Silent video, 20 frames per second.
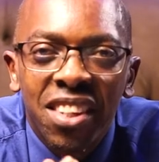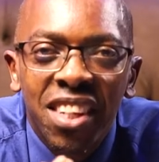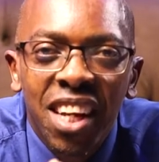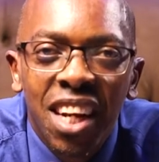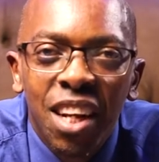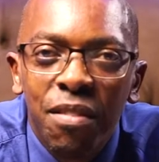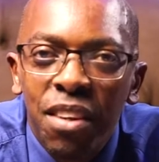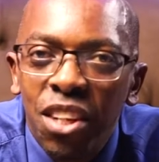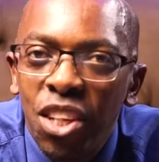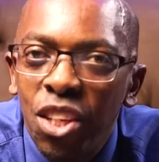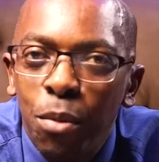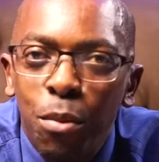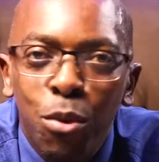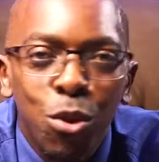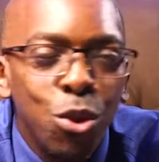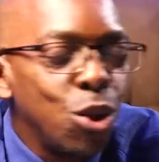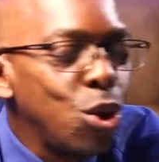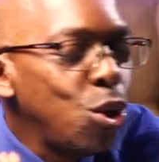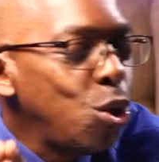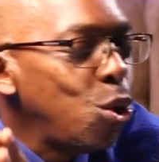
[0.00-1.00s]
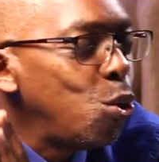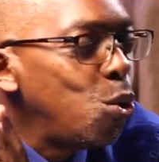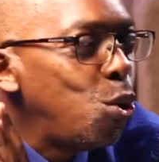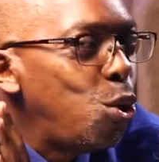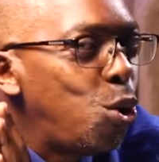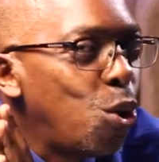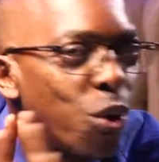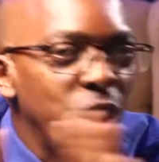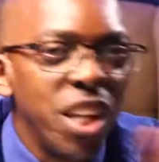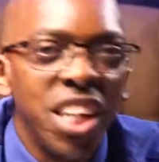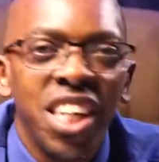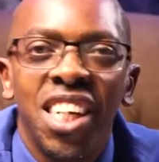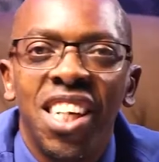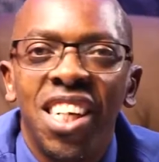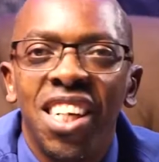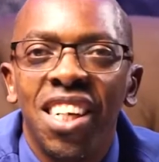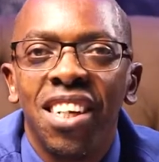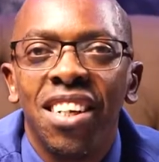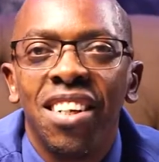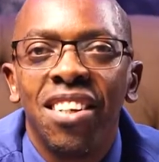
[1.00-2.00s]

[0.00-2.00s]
selling vegetables, you don't need.